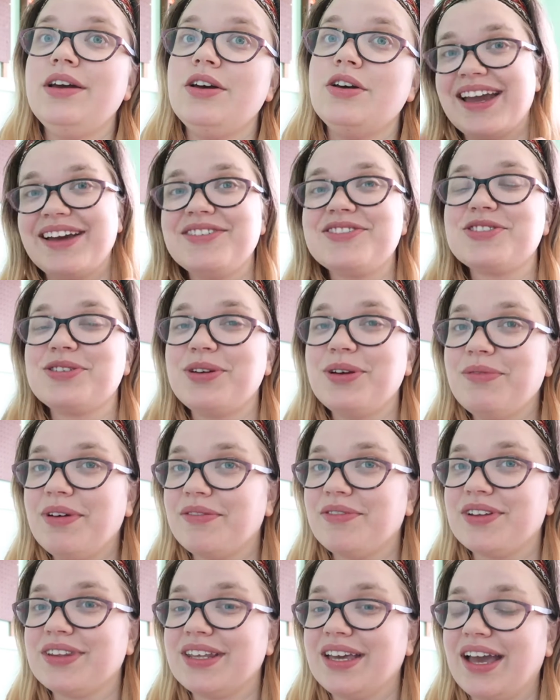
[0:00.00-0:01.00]
I can't show you
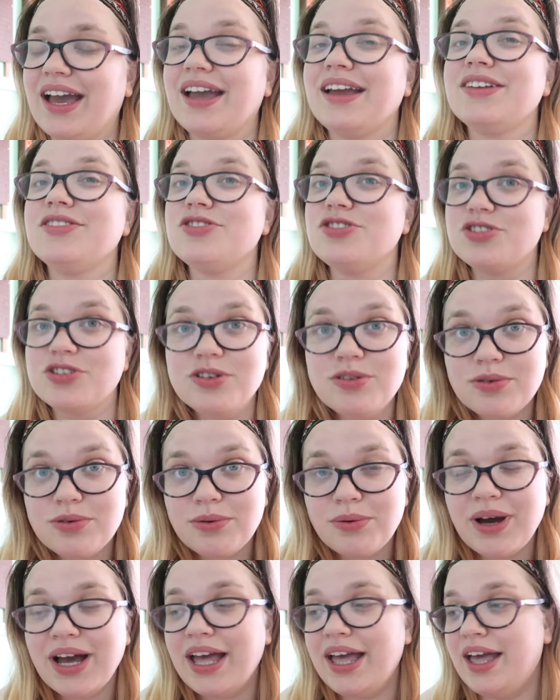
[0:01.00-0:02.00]
everything I
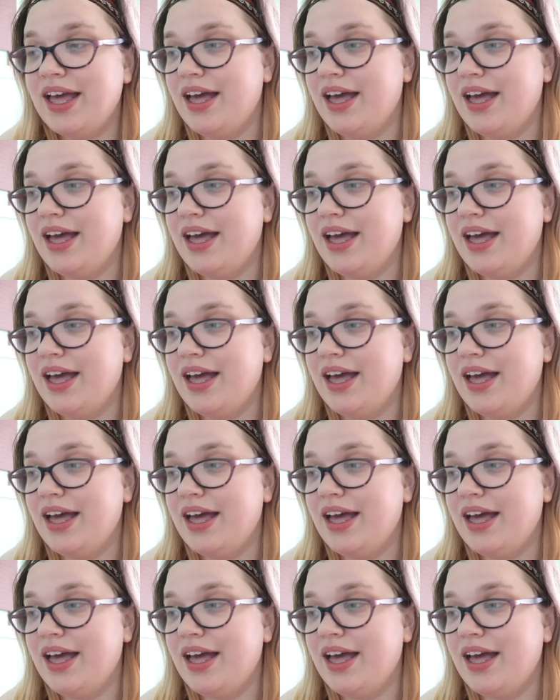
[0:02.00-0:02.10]
do